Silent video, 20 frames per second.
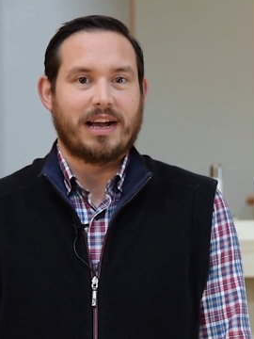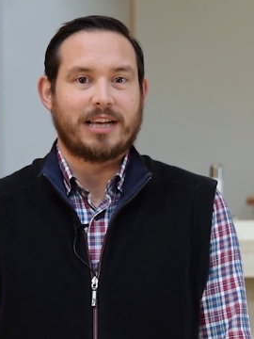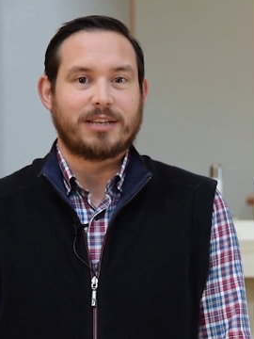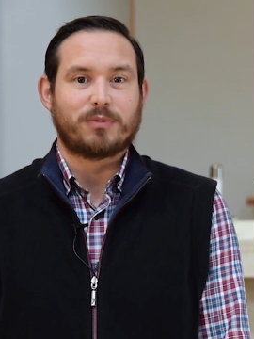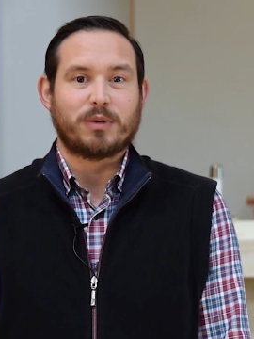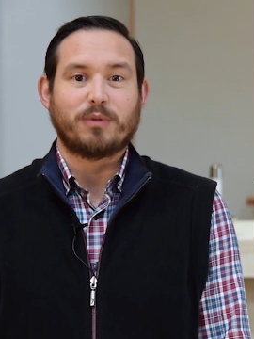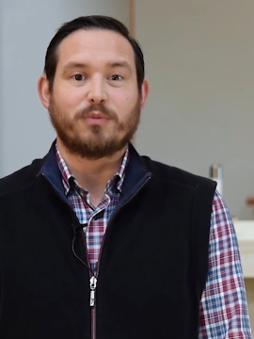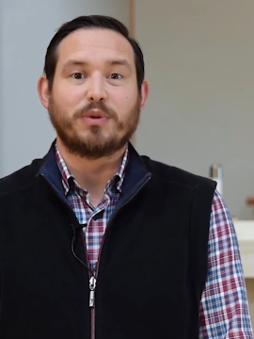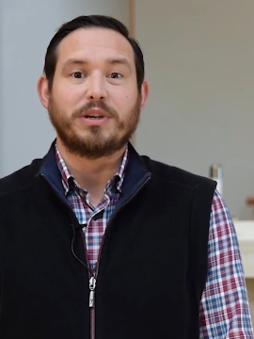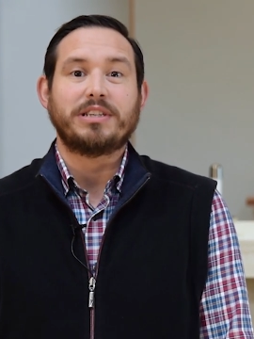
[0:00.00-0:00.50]

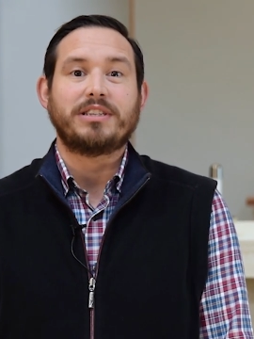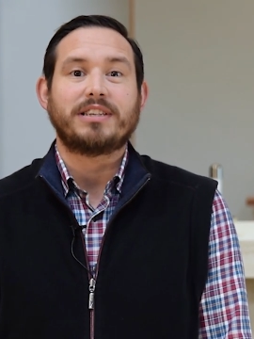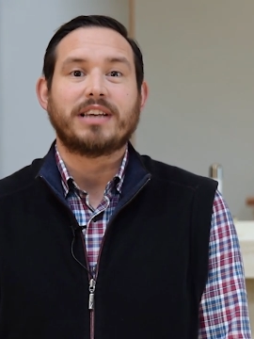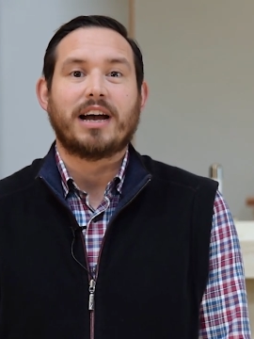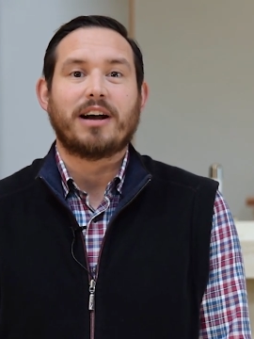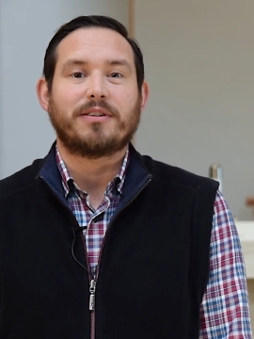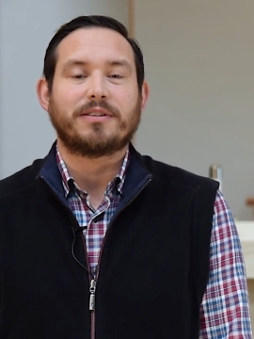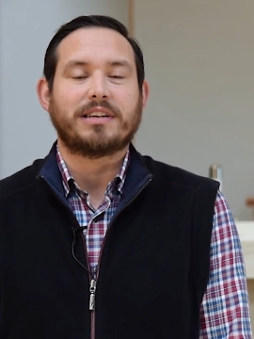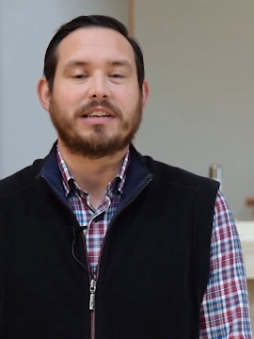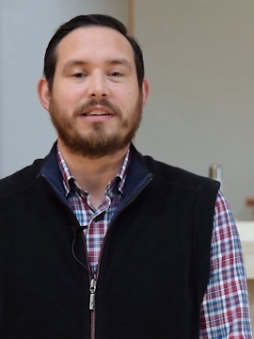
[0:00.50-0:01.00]
as we reach
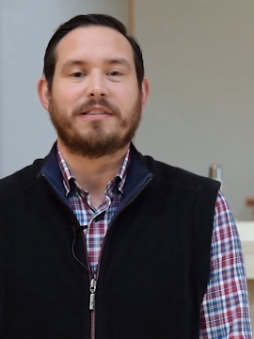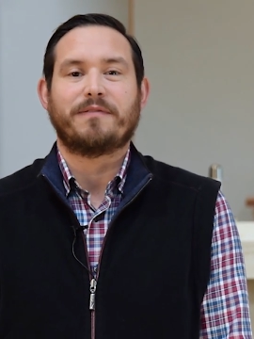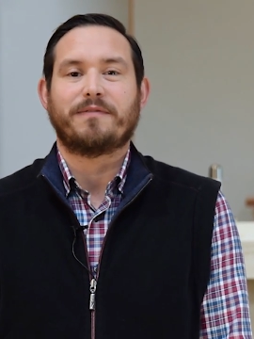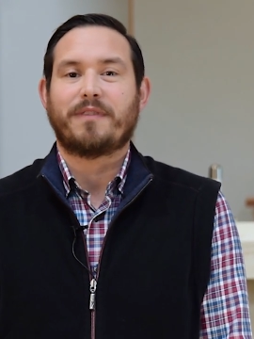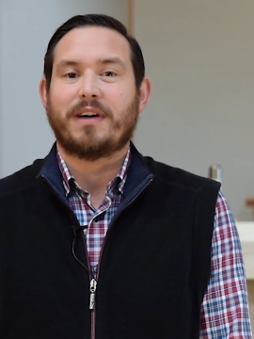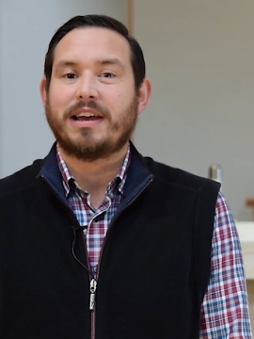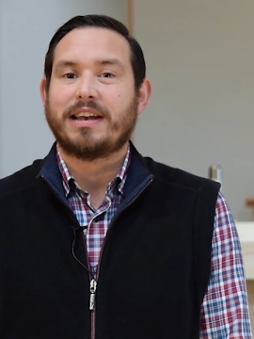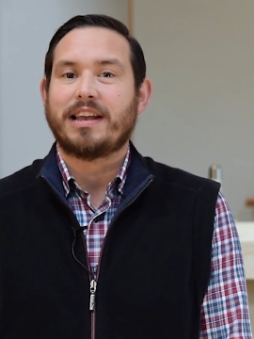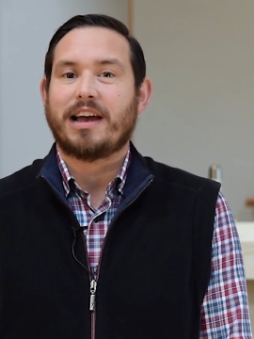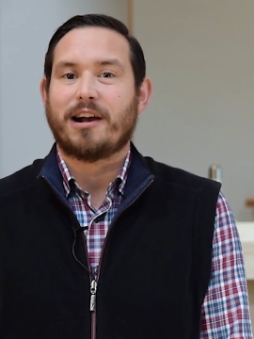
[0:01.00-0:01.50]
out and
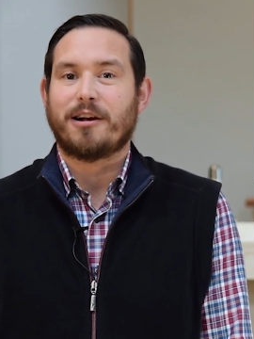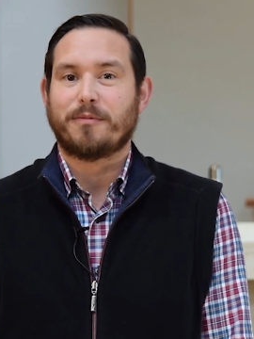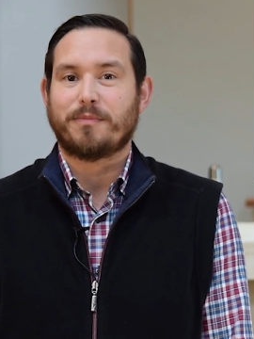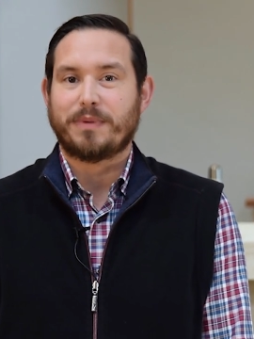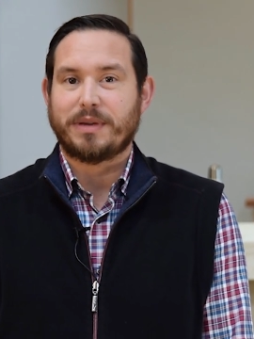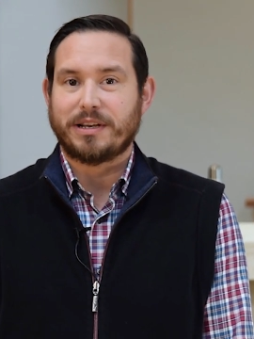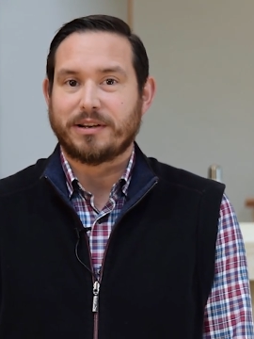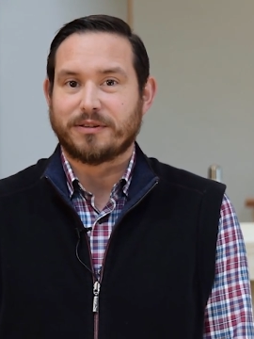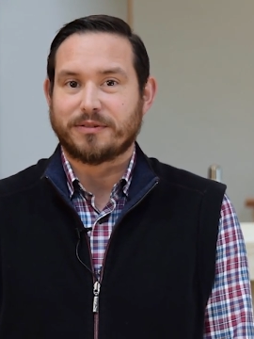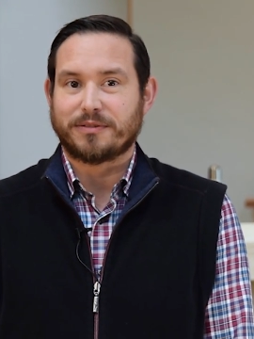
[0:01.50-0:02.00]
invite our
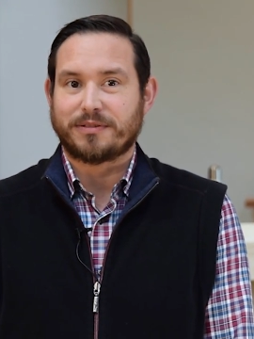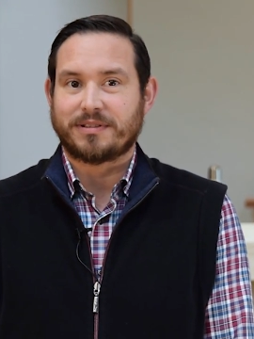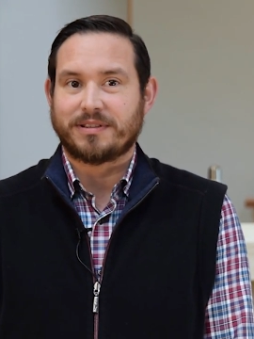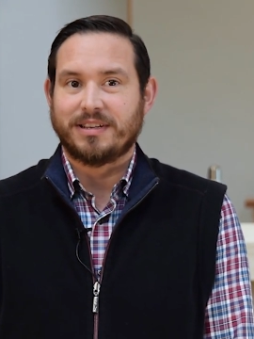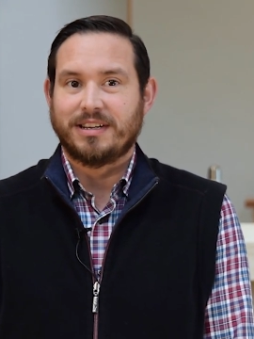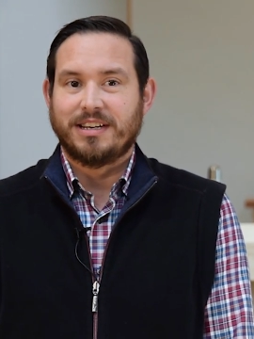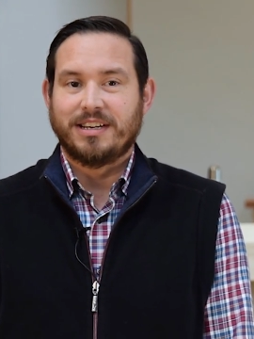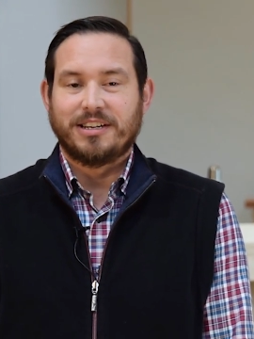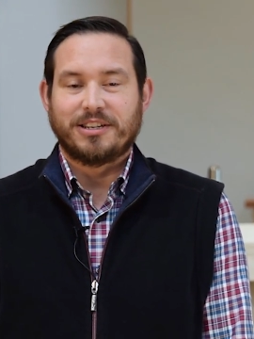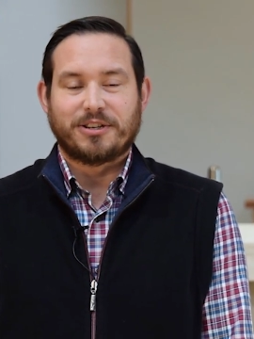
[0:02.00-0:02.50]
peers
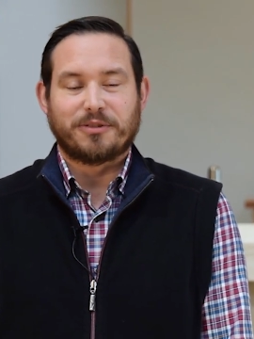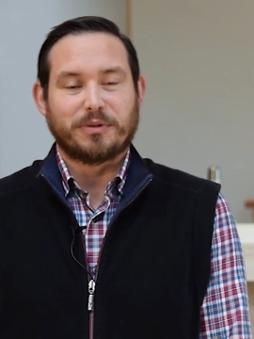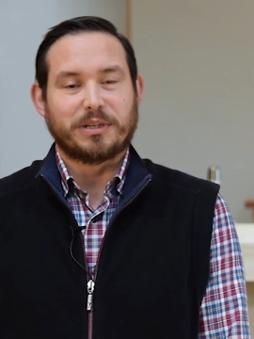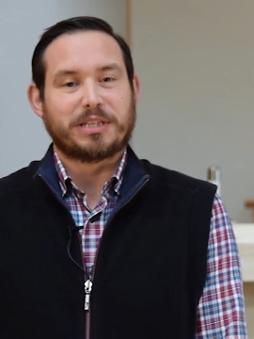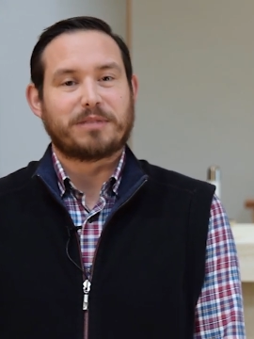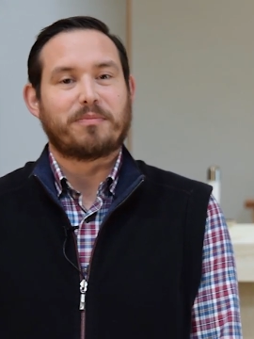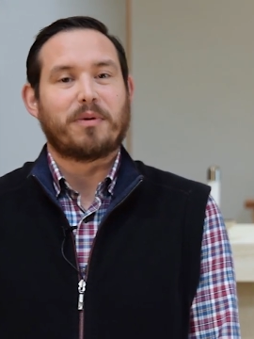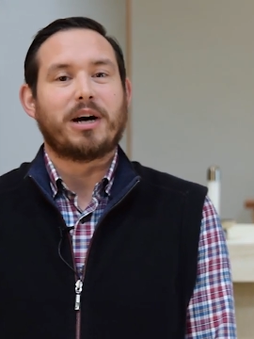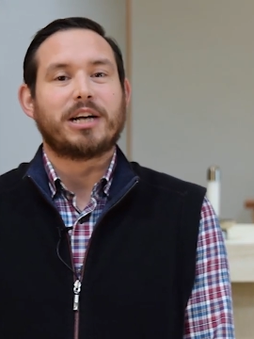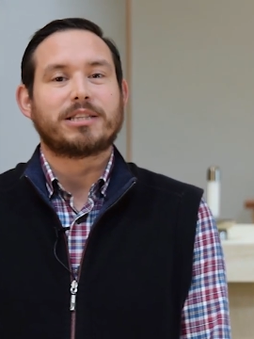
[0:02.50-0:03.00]
to
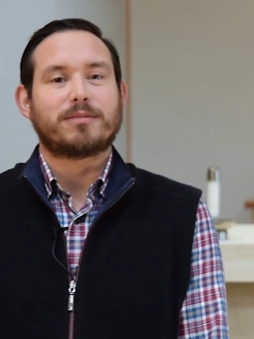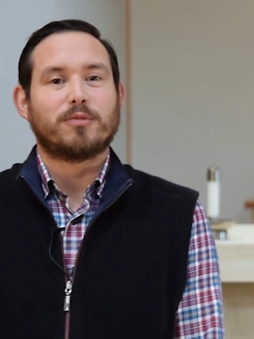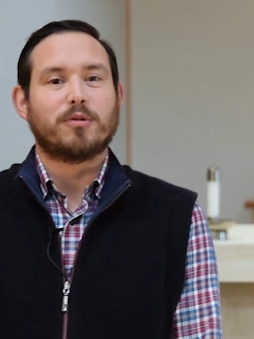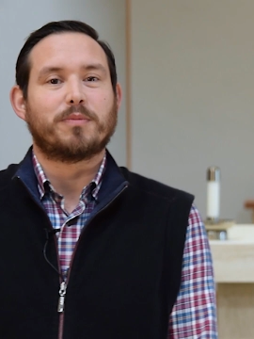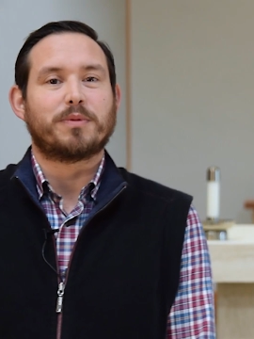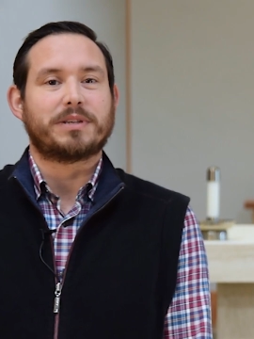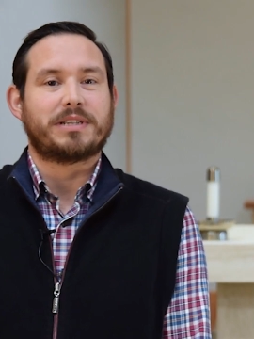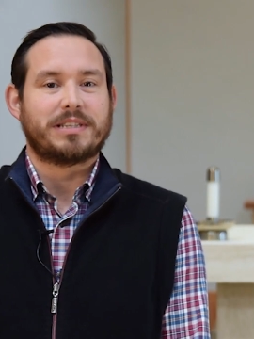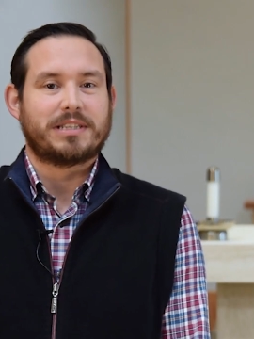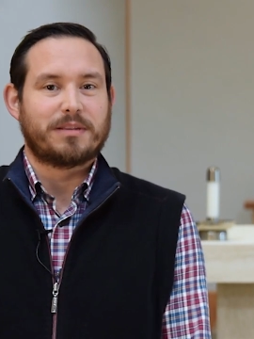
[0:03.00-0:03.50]
responsible
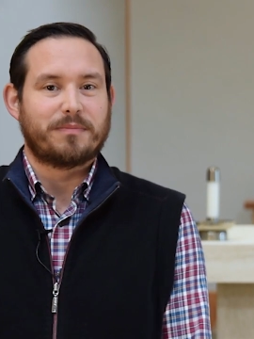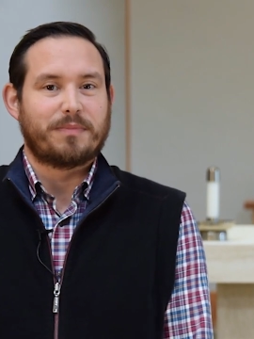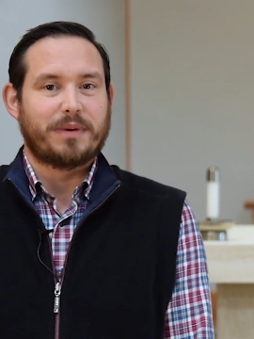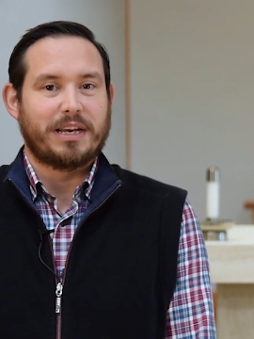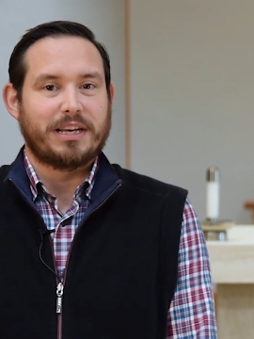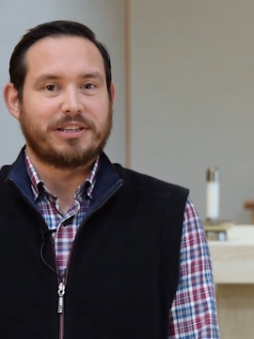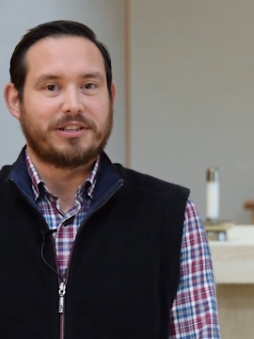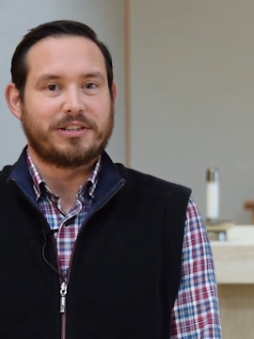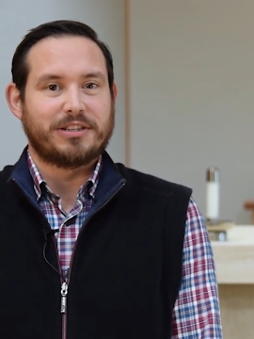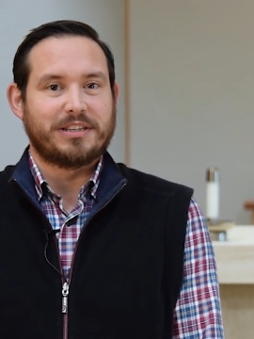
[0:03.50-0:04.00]

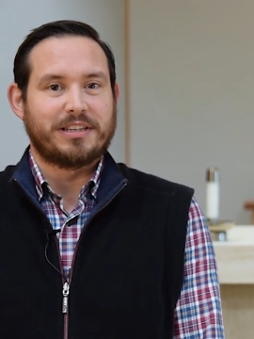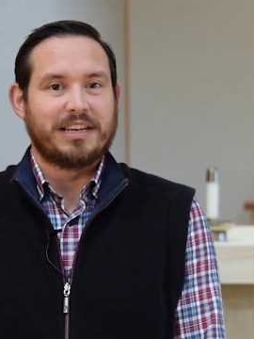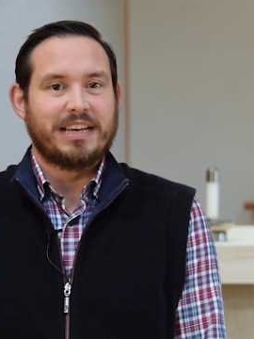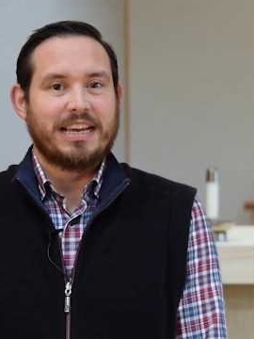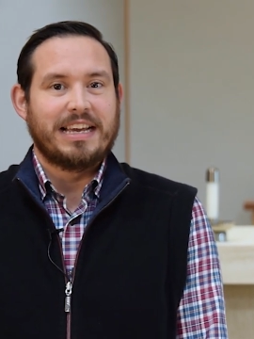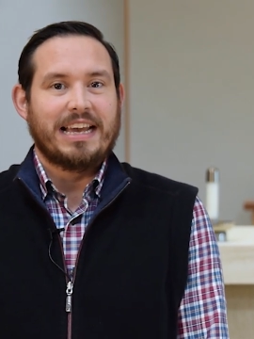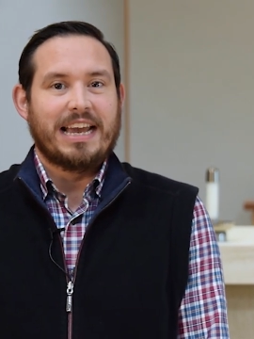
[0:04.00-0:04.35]
participation